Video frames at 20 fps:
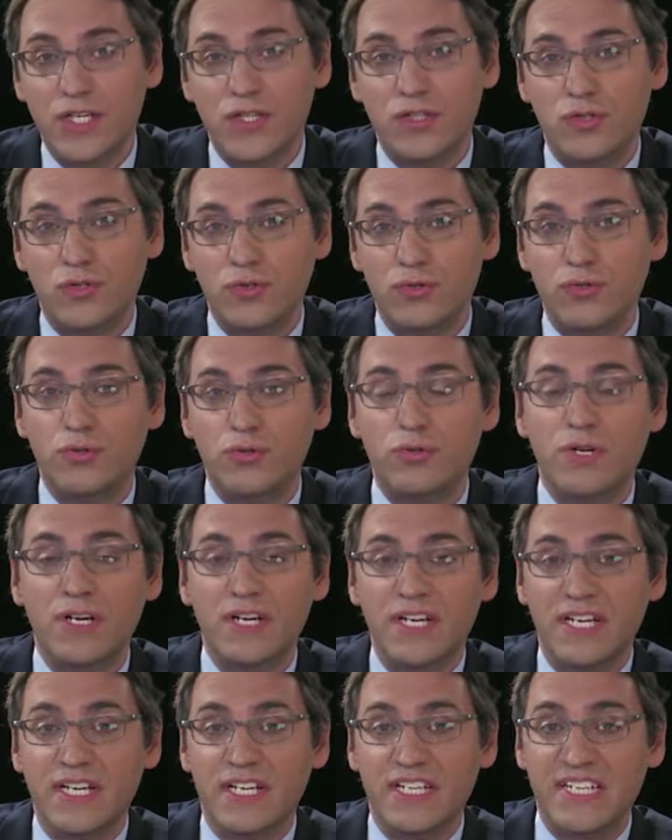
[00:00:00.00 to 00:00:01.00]
to
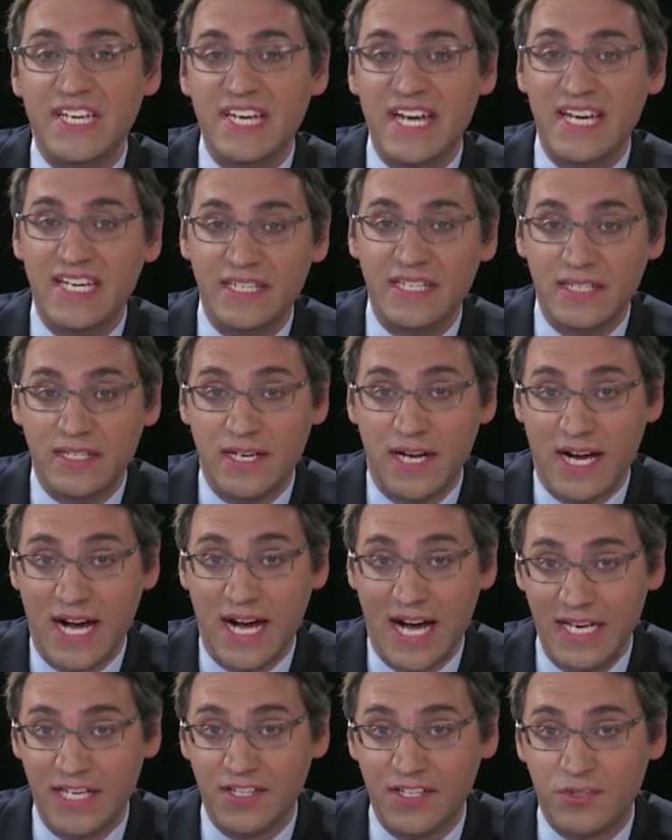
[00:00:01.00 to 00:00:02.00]
gain
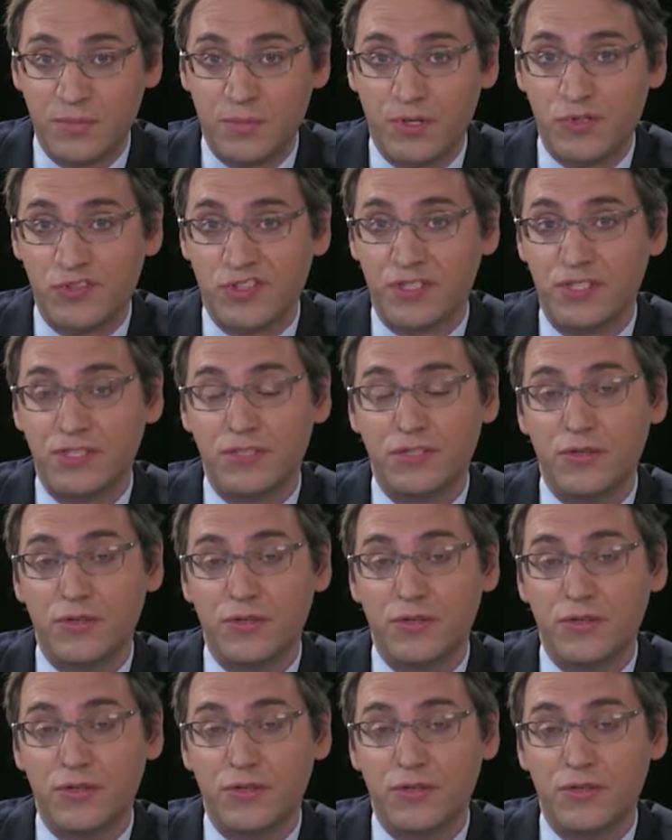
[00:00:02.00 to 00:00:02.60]
high exposure